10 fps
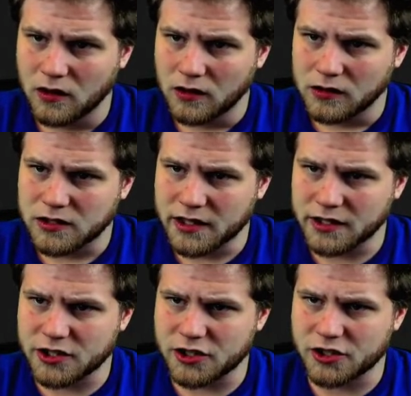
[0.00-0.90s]
Let's get a
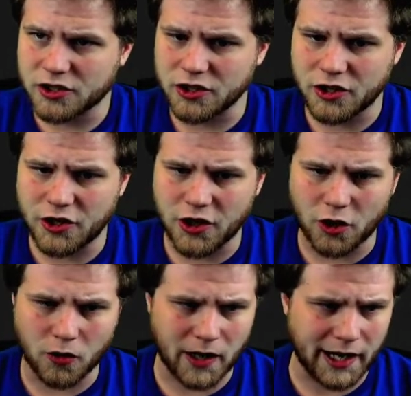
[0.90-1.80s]

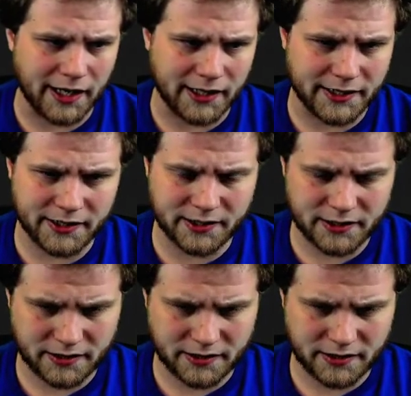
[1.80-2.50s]
Snow Island.